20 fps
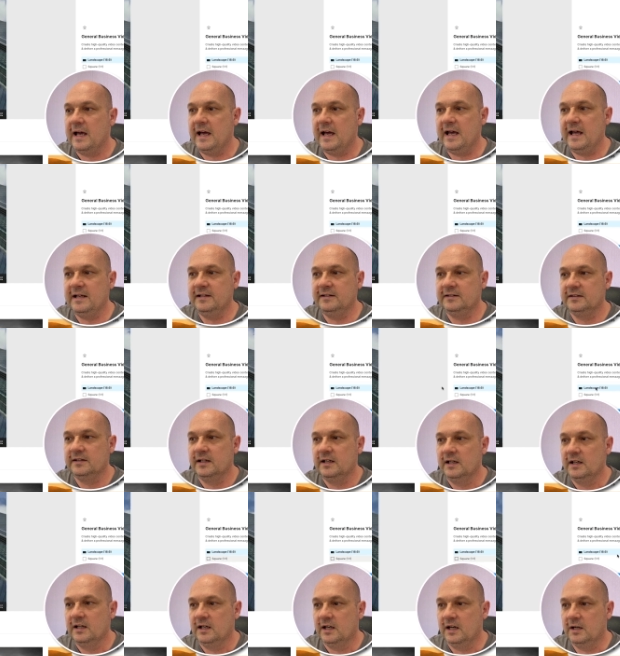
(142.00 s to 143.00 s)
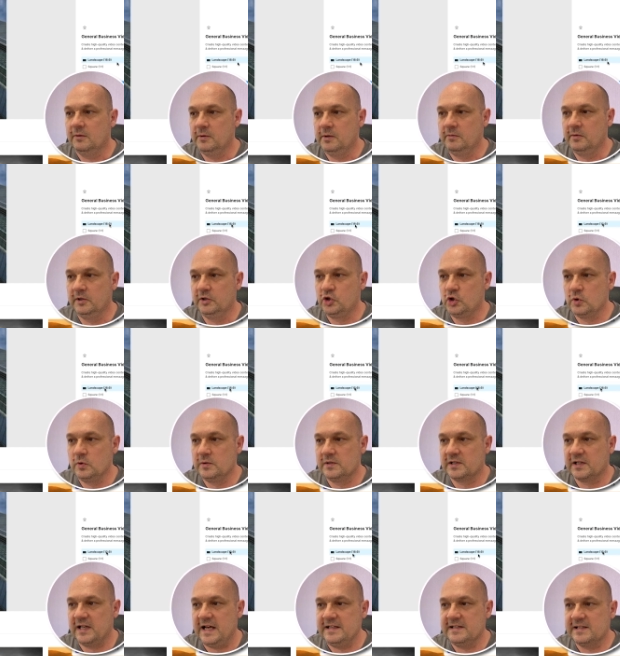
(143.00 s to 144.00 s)
And we will choose
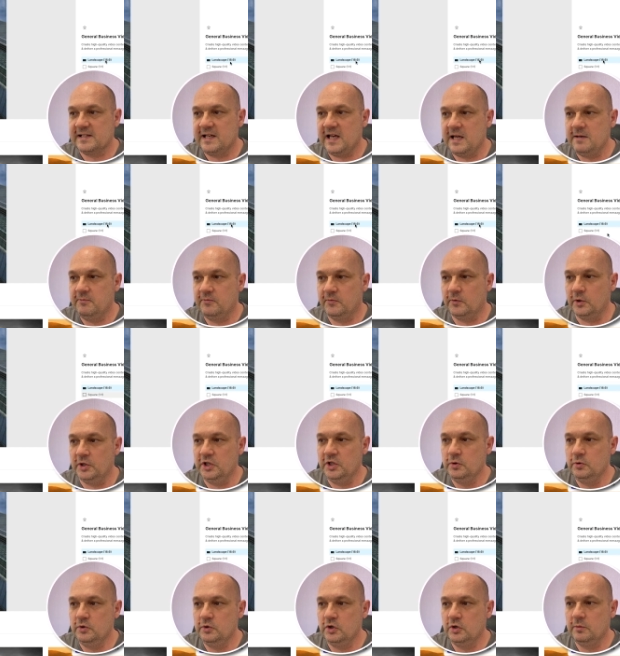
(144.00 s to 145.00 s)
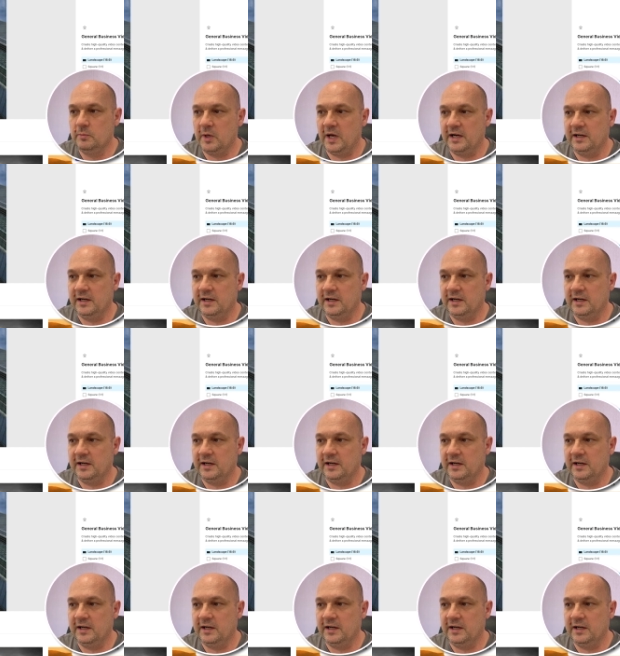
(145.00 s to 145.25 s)
landscape for YouTube